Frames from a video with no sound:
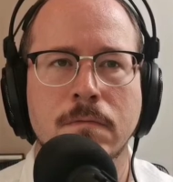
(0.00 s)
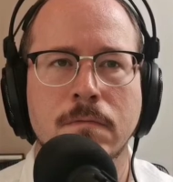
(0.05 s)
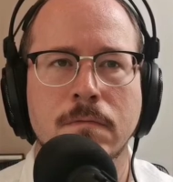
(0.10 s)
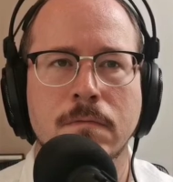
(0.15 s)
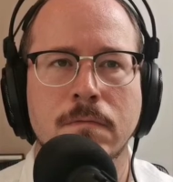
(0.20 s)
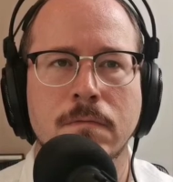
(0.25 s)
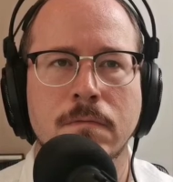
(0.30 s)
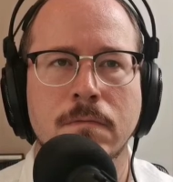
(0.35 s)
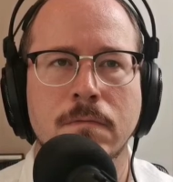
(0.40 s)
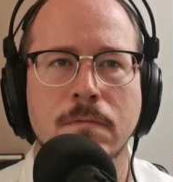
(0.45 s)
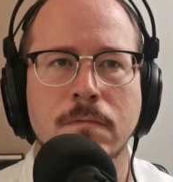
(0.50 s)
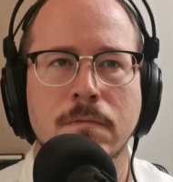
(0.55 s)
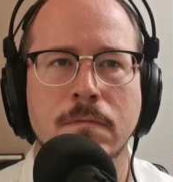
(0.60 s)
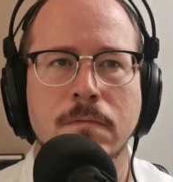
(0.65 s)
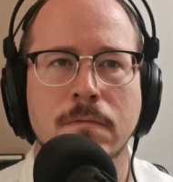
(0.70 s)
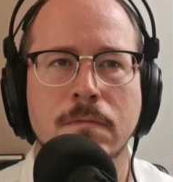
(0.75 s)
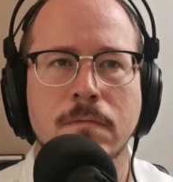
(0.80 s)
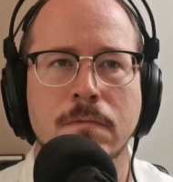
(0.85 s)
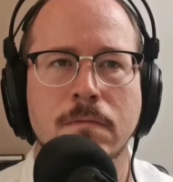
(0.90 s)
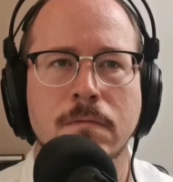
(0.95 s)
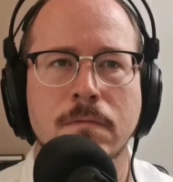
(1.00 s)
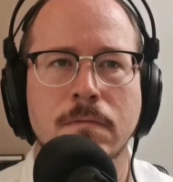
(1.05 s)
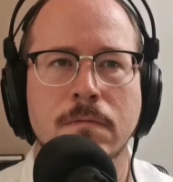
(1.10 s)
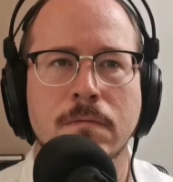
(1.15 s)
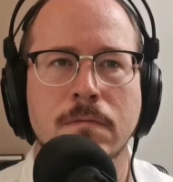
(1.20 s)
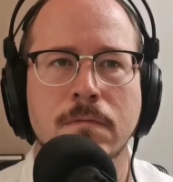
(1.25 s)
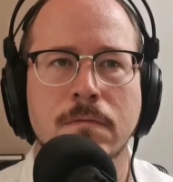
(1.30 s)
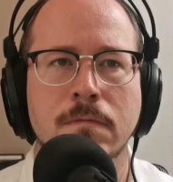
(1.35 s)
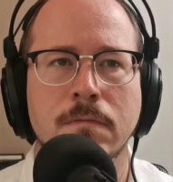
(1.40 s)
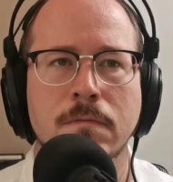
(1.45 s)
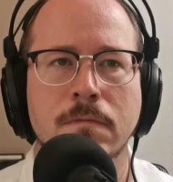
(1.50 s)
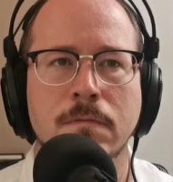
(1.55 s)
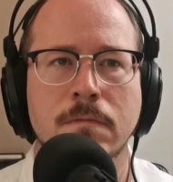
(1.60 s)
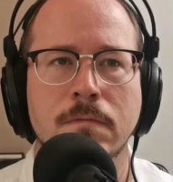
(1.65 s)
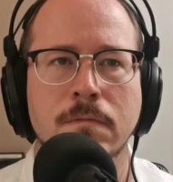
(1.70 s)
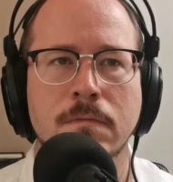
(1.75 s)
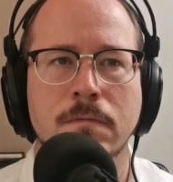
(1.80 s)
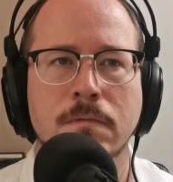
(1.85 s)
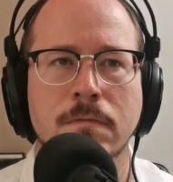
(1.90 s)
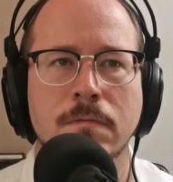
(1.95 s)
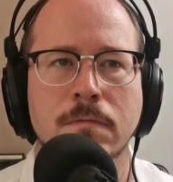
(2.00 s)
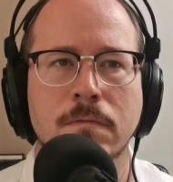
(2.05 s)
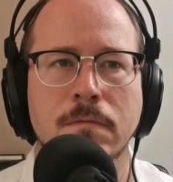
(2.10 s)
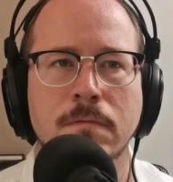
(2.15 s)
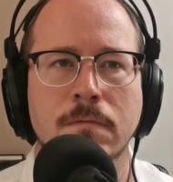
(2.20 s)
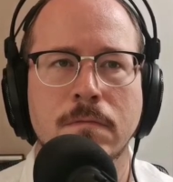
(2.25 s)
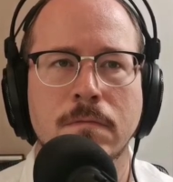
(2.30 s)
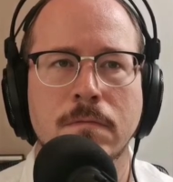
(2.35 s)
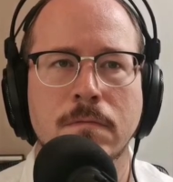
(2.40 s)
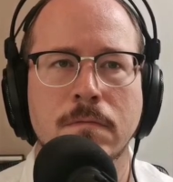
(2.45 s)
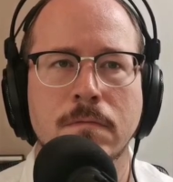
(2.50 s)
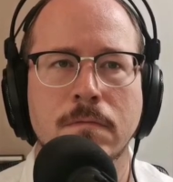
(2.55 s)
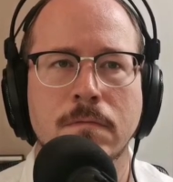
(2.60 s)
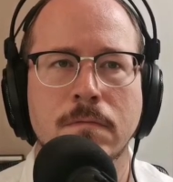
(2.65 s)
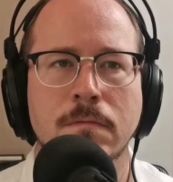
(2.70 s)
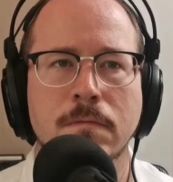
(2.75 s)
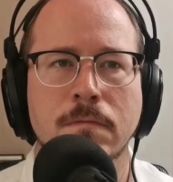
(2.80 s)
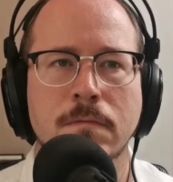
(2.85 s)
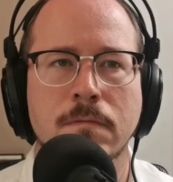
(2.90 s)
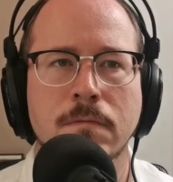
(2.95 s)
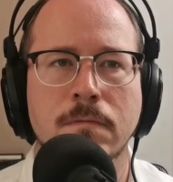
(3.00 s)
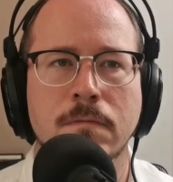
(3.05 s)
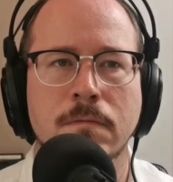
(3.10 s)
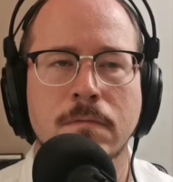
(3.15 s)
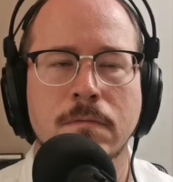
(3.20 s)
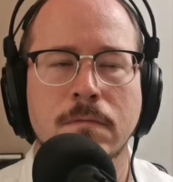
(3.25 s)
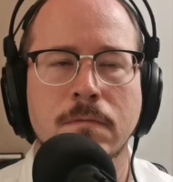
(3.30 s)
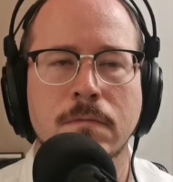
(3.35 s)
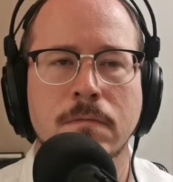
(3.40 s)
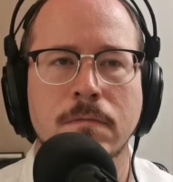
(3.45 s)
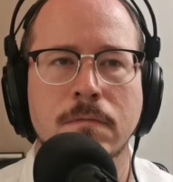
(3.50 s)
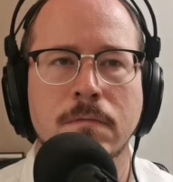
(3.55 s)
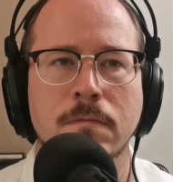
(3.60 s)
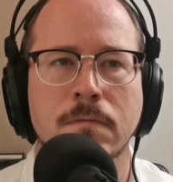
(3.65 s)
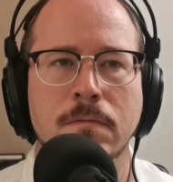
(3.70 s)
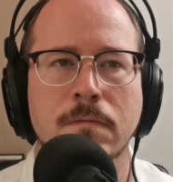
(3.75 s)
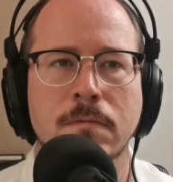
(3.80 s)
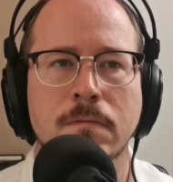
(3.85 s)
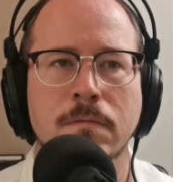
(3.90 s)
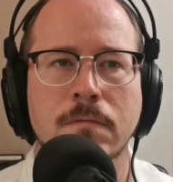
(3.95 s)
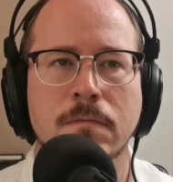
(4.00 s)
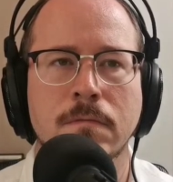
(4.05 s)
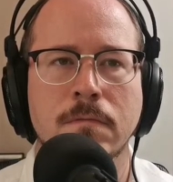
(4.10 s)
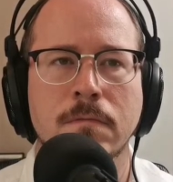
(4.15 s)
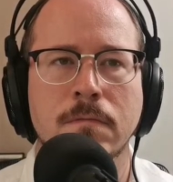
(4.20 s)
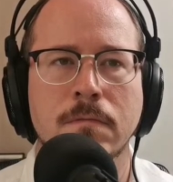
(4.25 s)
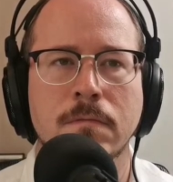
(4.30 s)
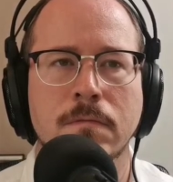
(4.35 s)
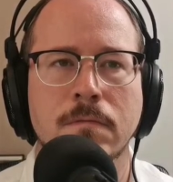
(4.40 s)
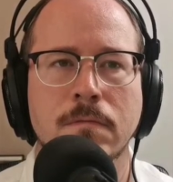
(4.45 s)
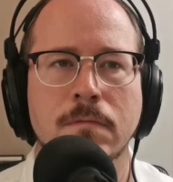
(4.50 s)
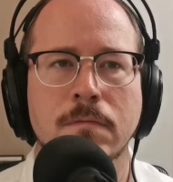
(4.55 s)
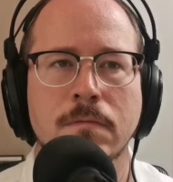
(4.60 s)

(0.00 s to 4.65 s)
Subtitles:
[no speech]